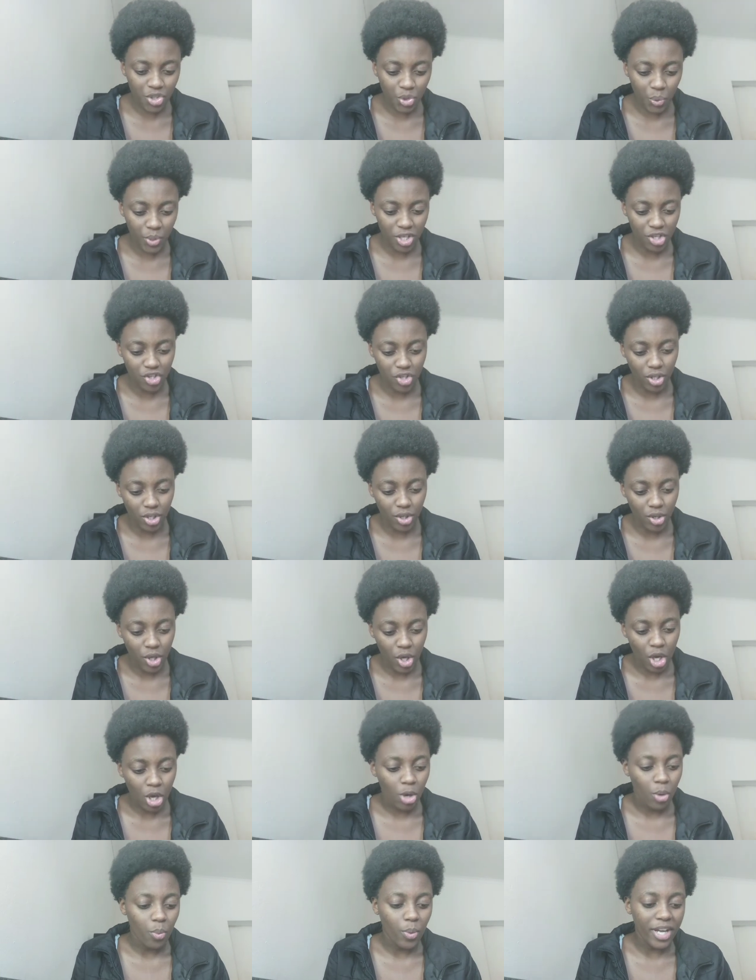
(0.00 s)
question,
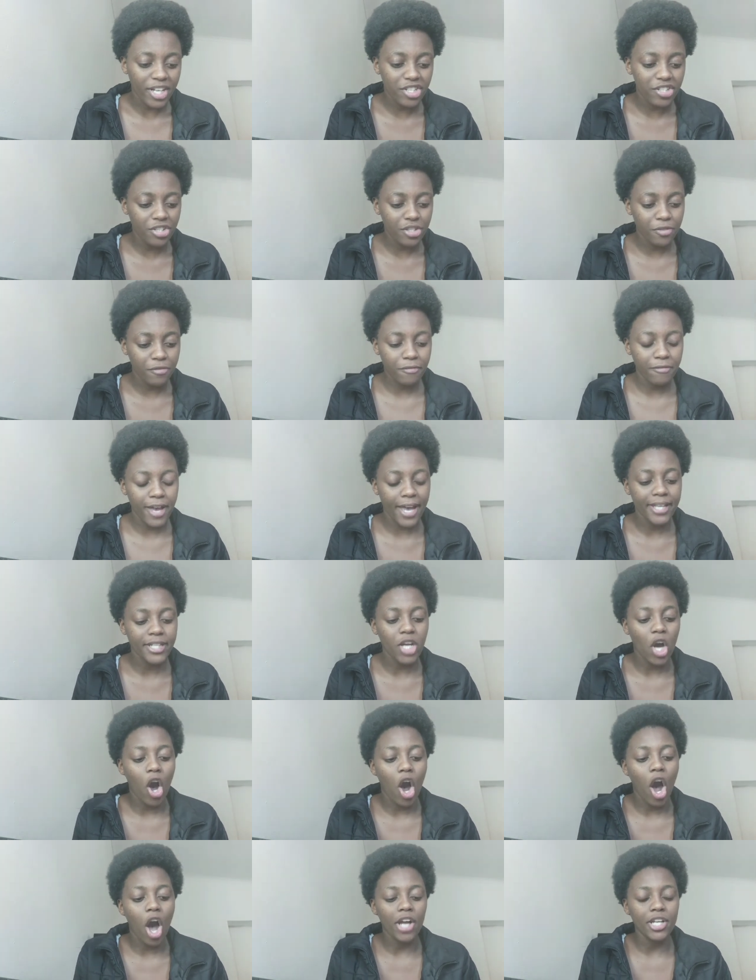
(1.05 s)
what did you find
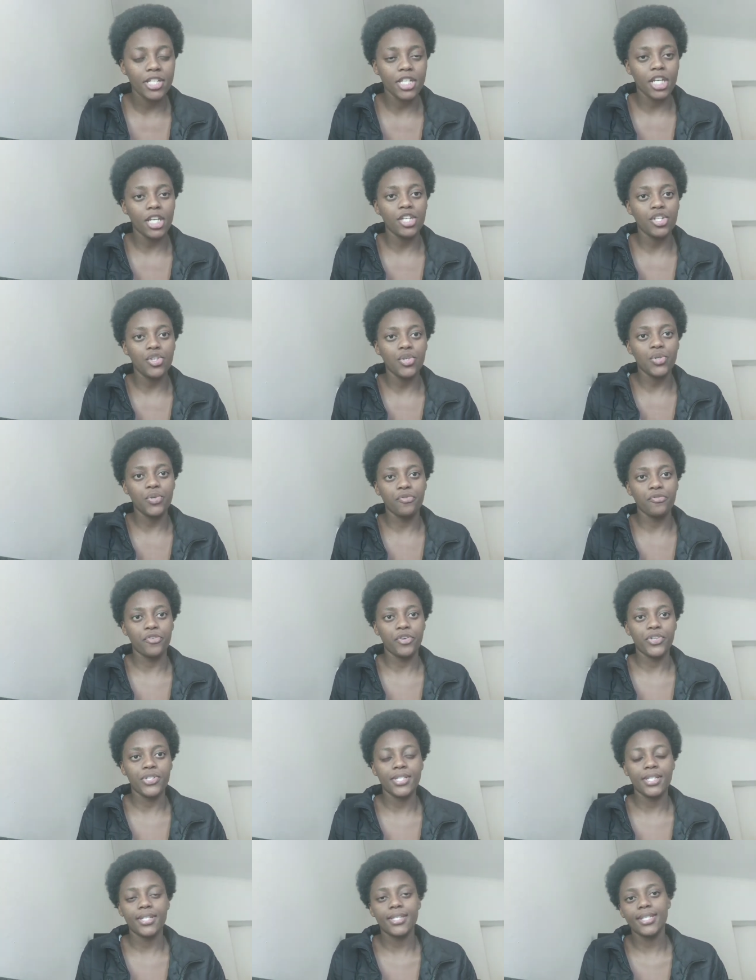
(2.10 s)
hard in
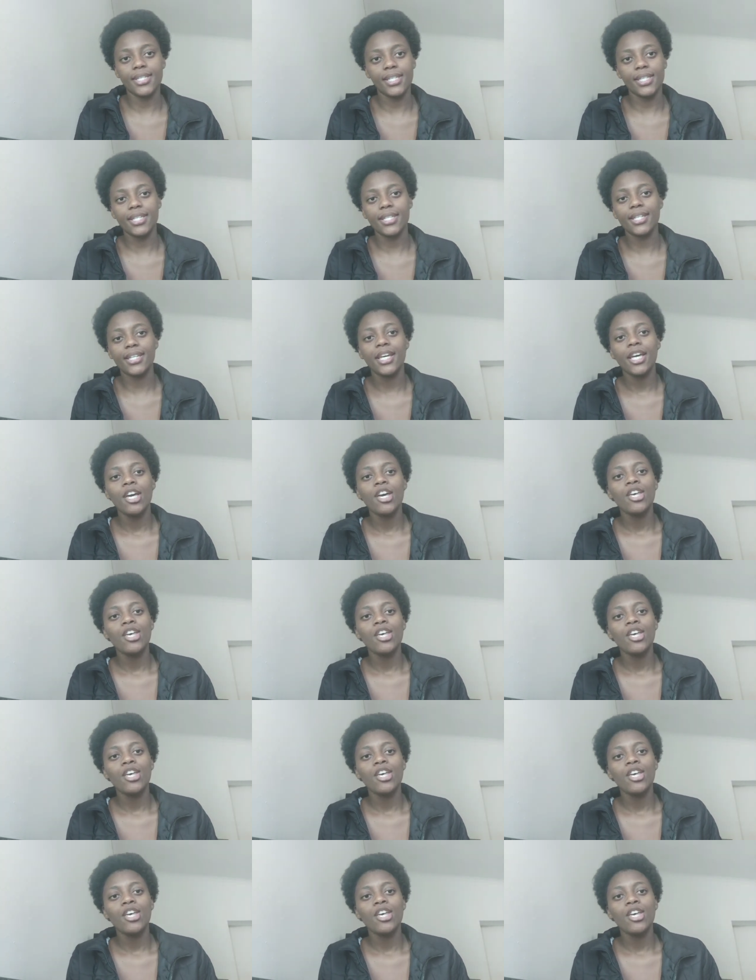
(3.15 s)
university?